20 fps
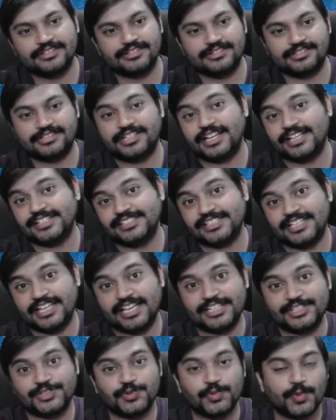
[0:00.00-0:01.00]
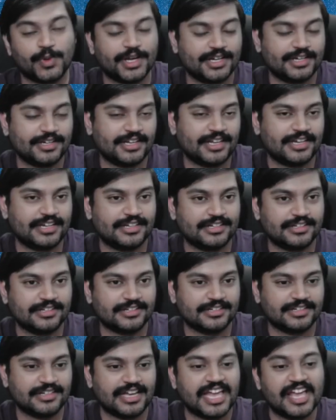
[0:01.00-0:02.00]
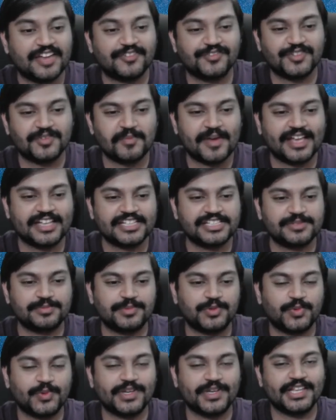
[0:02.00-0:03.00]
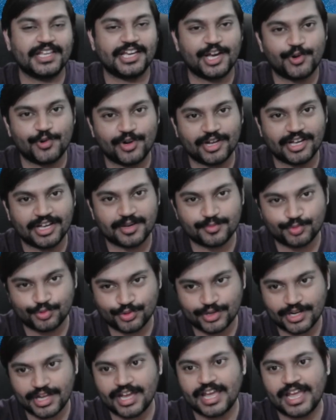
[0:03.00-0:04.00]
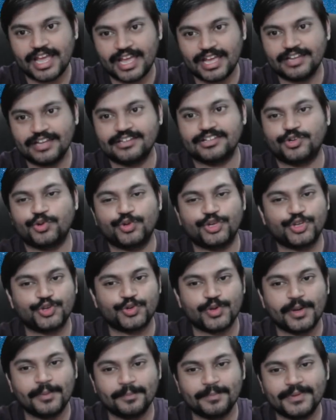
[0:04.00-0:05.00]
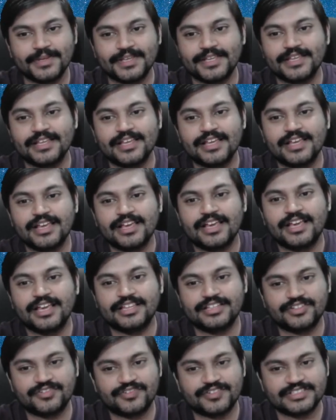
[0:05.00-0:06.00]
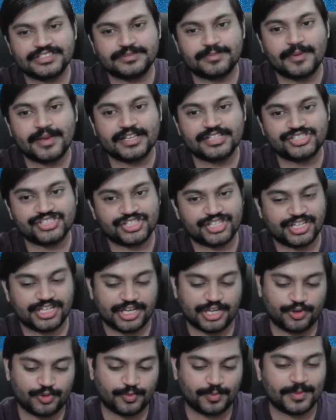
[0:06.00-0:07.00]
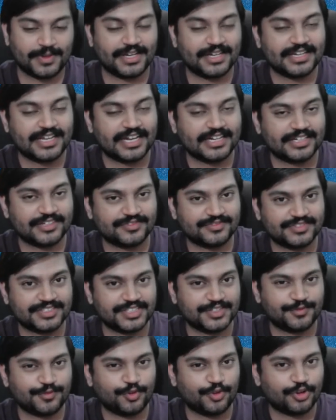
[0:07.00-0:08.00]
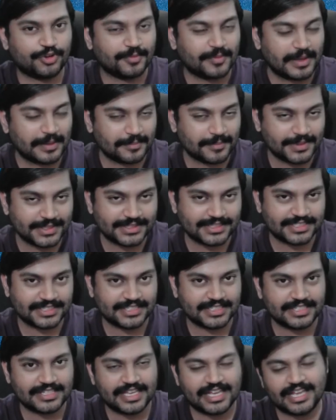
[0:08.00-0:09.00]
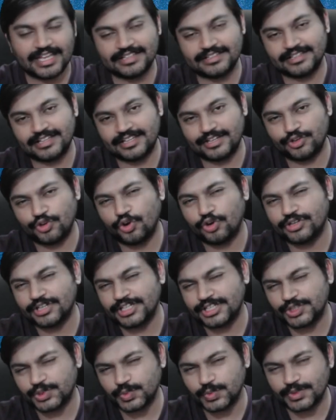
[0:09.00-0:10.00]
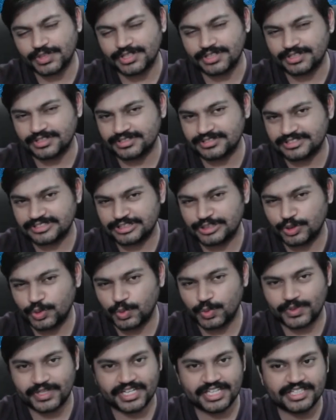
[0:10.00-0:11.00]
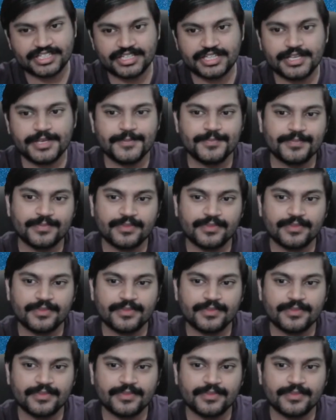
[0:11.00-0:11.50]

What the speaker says: Crazy Knights won and have the match between Hikaru Nakamura and Koneru Hampi. In the first match, Hikaru played knight f3 followed by b3 and then got into a slow reti.